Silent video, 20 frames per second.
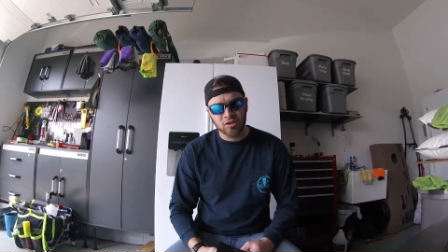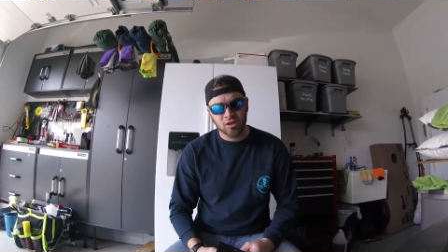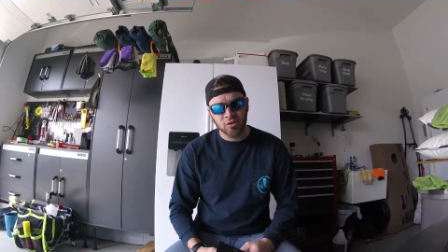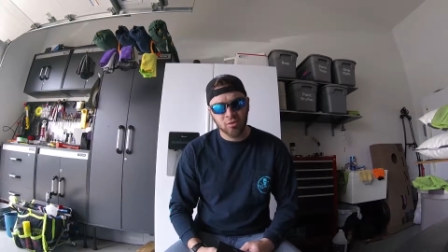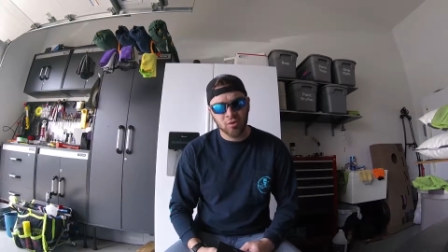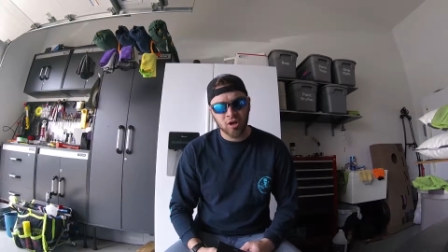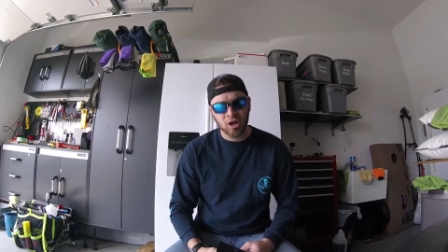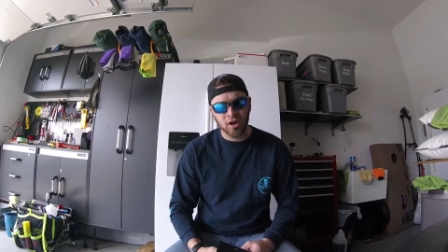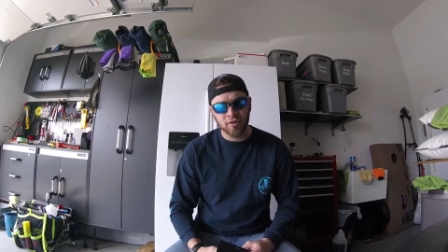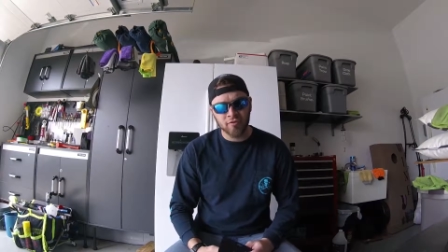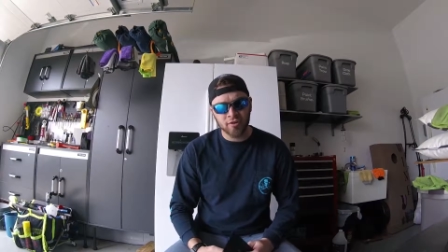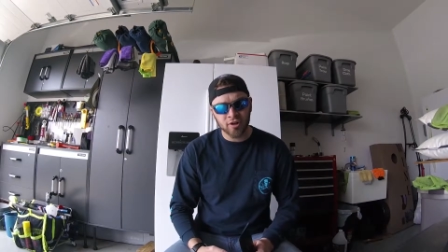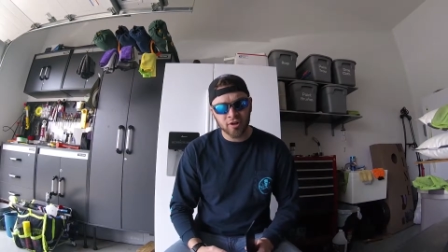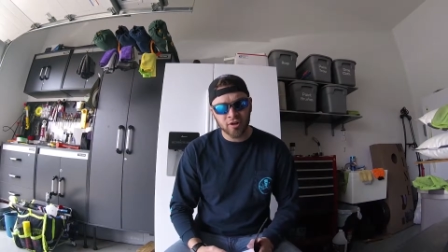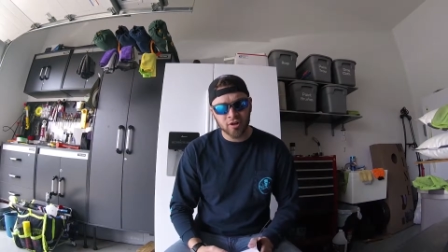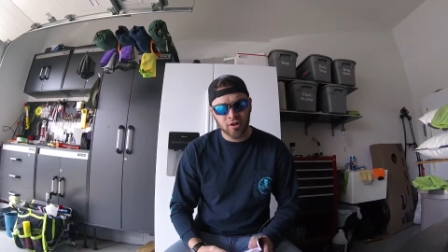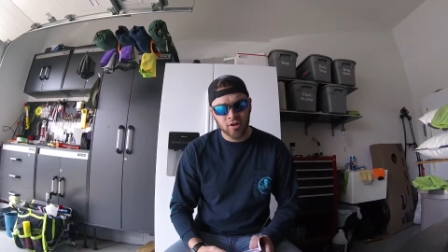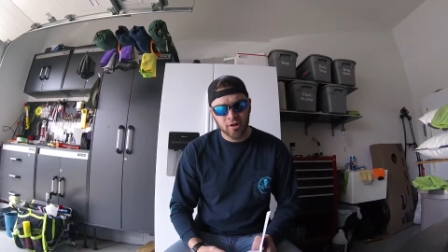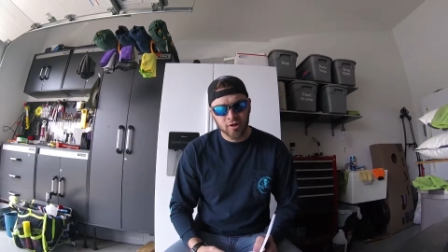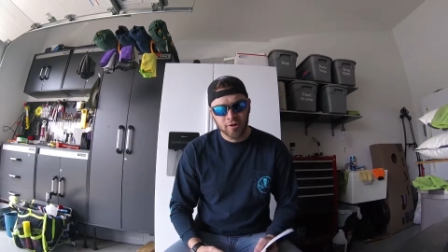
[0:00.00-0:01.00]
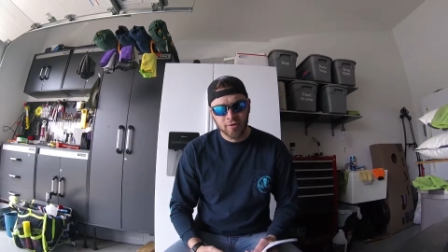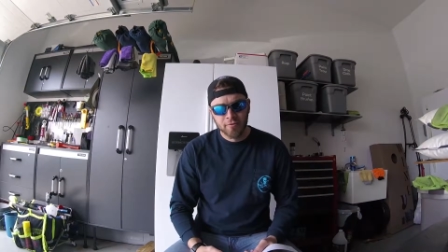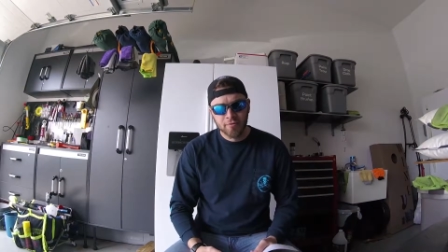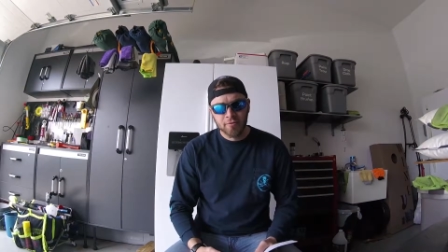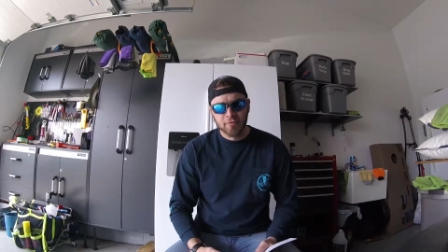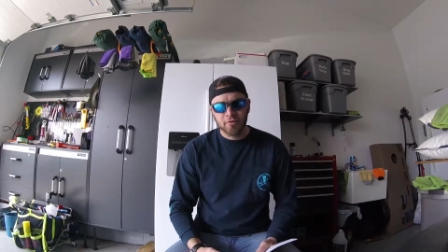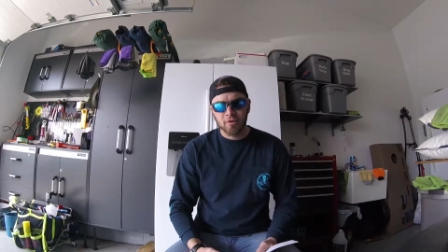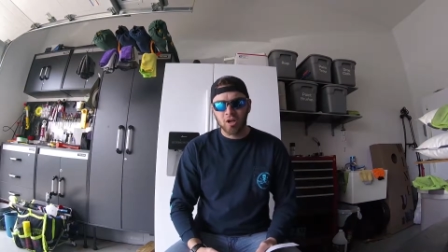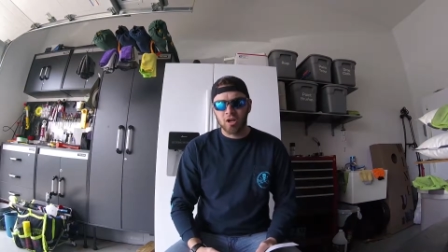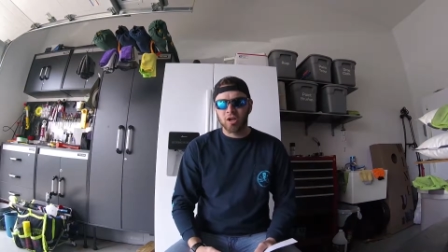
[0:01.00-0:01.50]
It will cover.
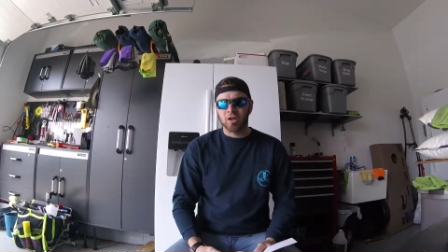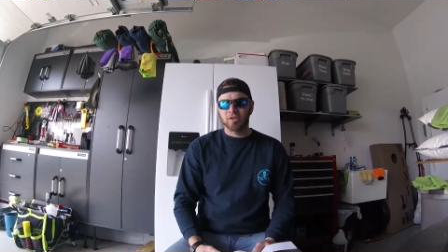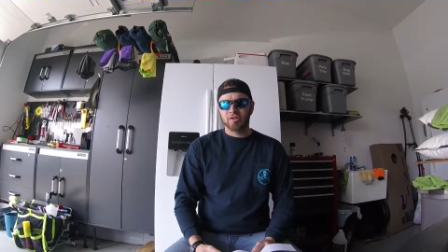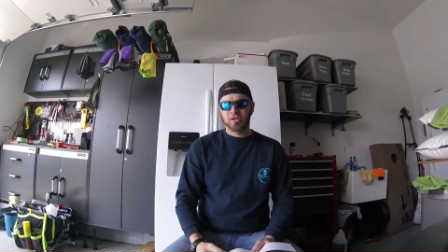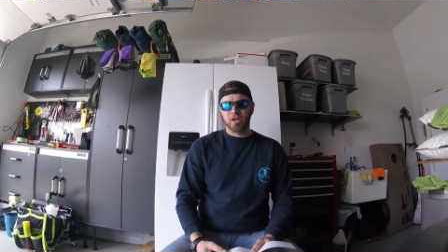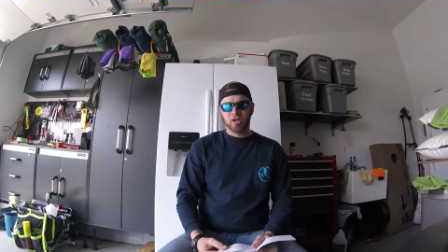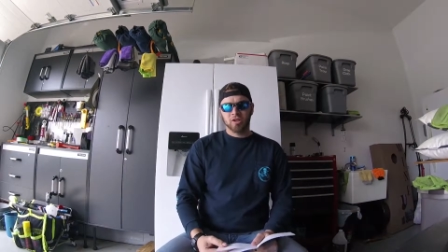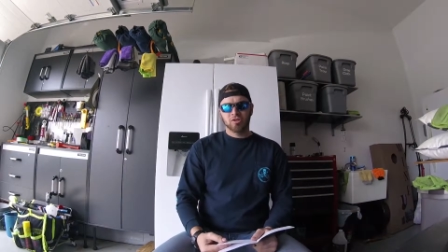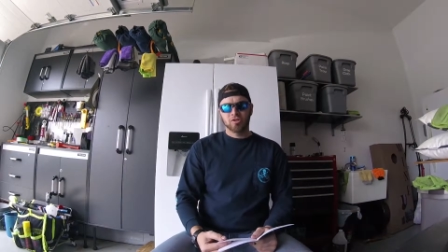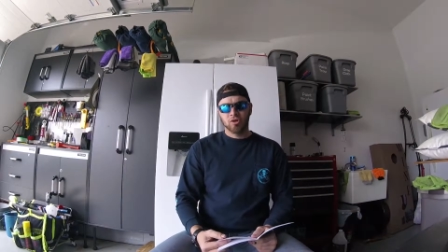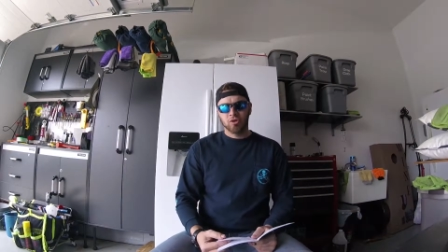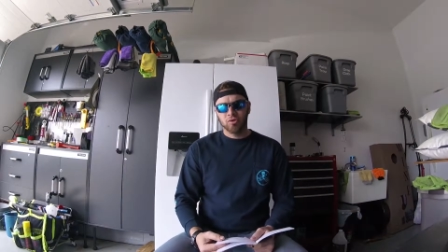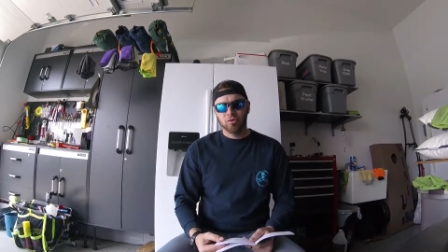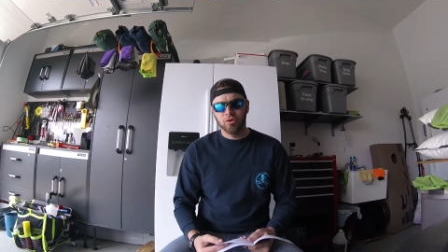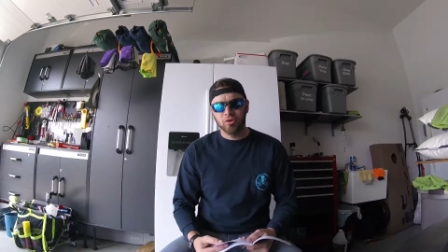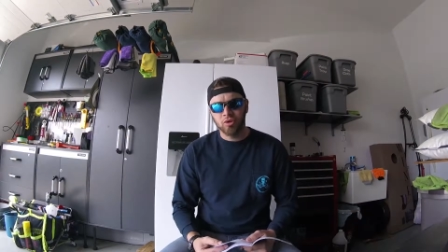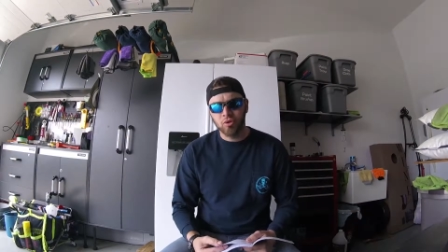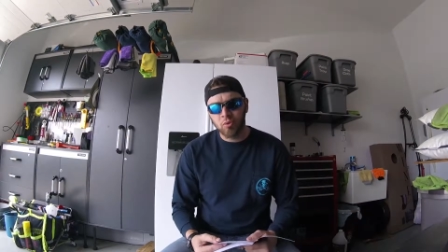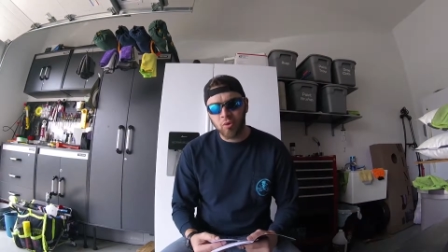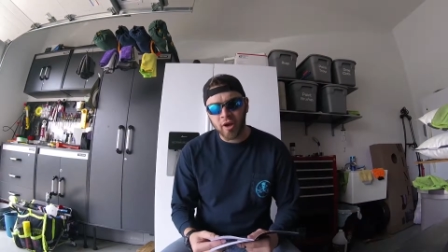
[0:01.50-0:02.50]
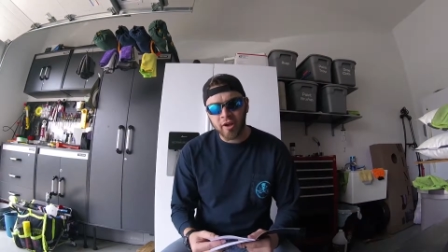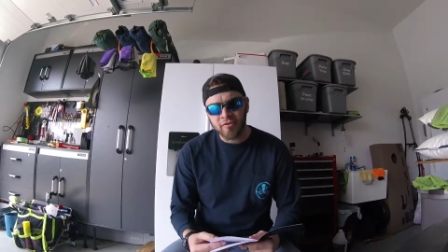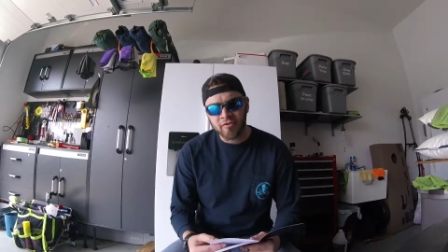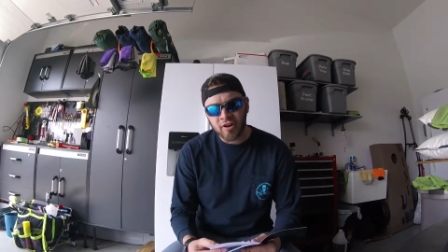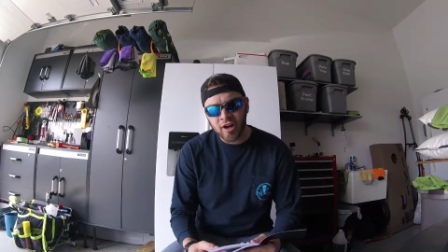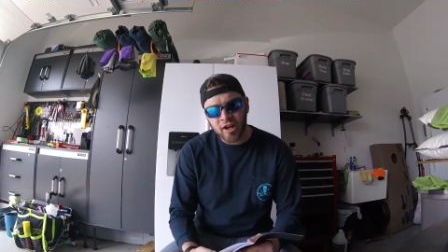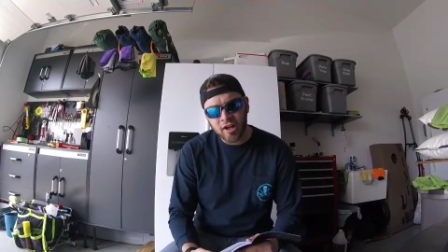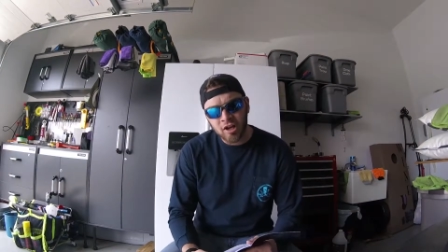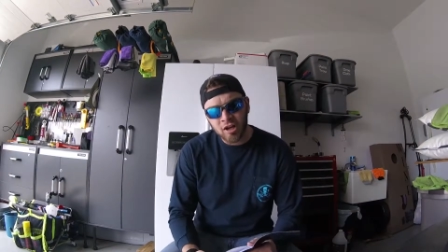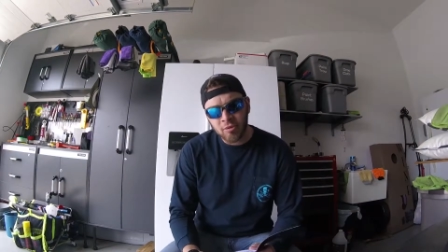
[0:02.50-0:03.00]
It's got its own little
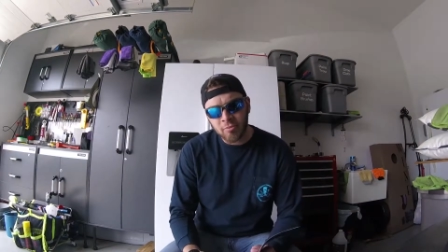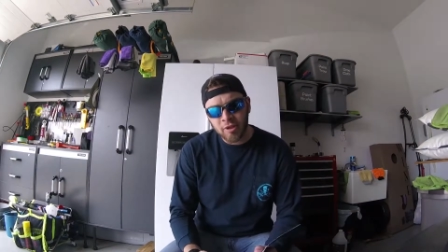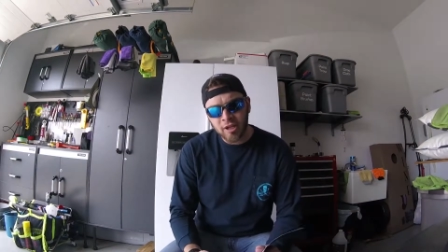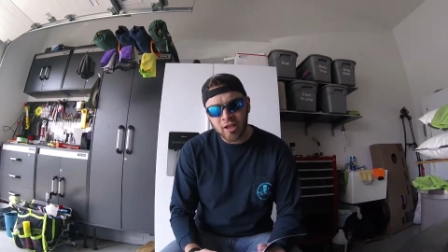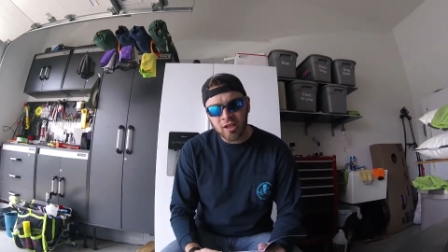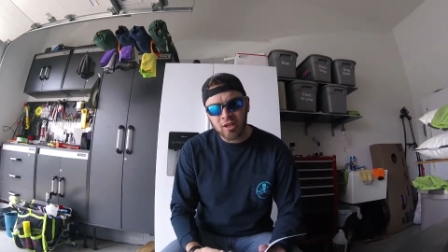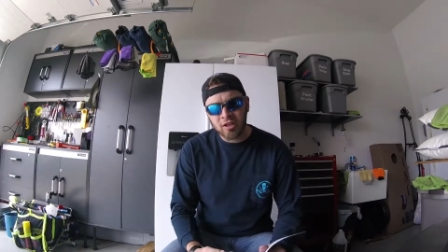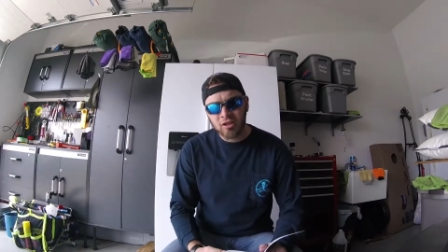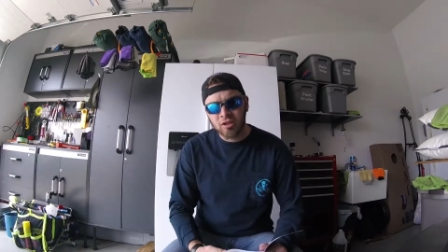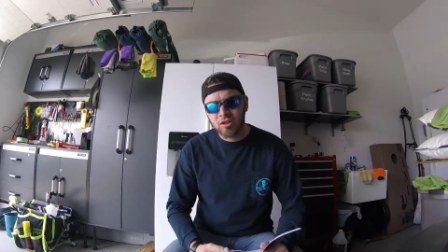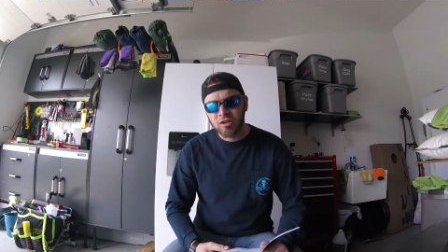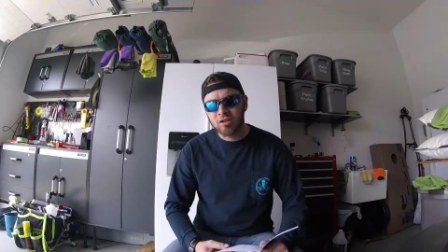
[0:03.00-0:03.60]
Wi-Fi hub in it,